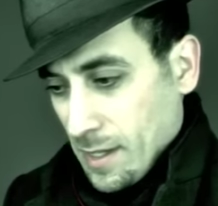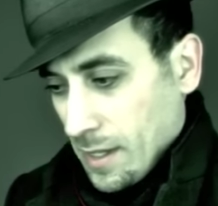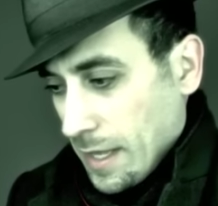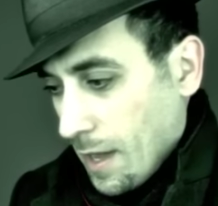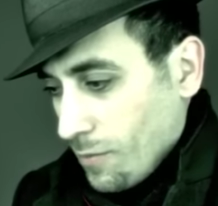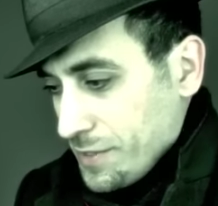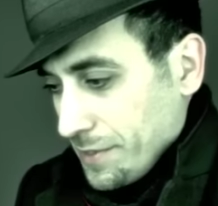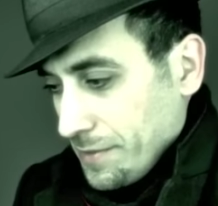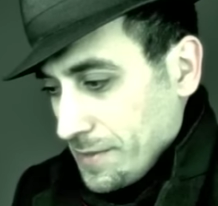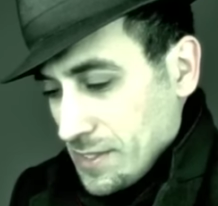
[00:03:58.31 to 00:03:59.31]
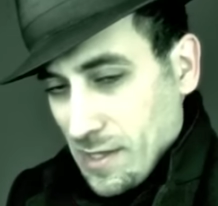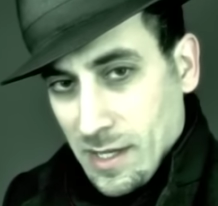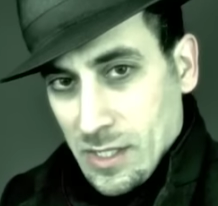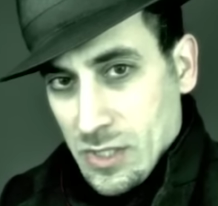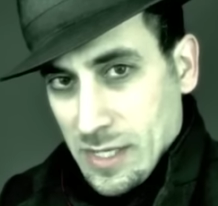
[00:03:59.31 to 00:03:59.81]
I would
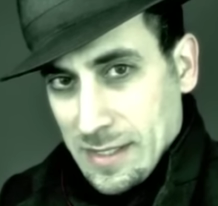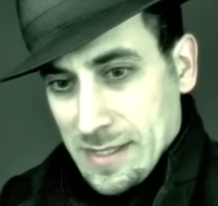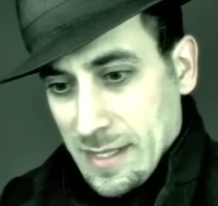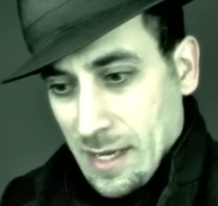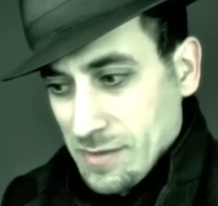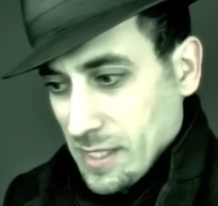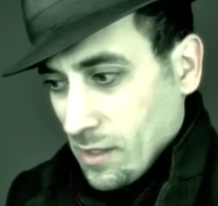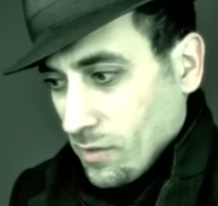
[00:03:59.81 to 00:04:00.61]
study tricks, and then I was like,